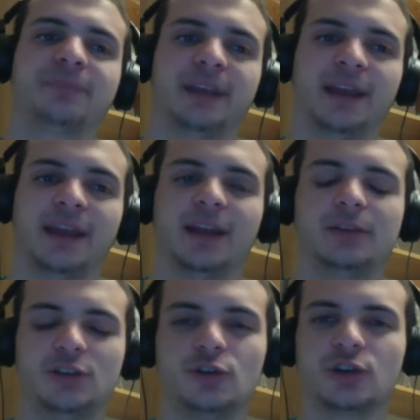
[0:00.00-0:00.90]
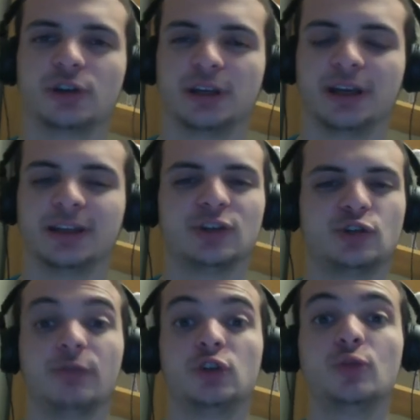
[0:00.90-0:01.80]
And usually, unless you
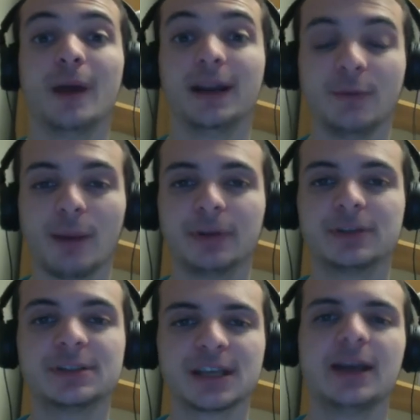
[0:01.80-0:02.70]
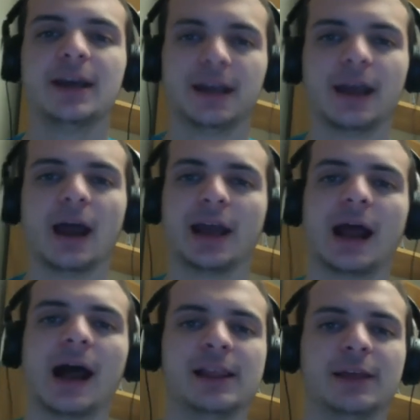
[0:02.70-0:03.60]
have too many weapons, I'd
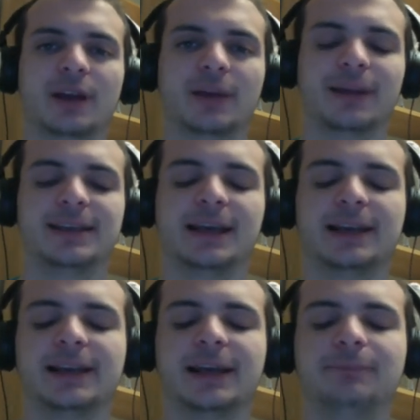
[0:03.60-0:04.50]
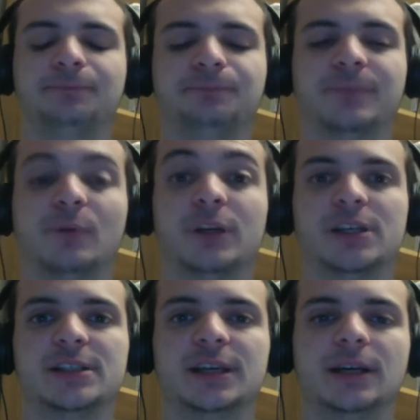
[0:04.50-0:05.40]
highly recommend taking it when you
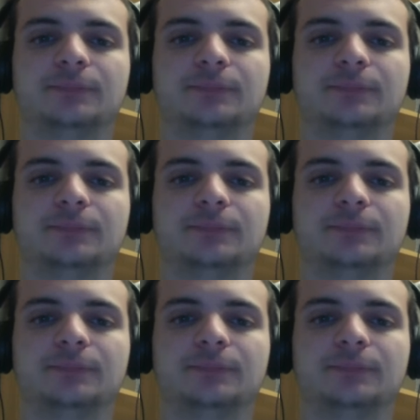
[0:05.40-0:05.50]
see it.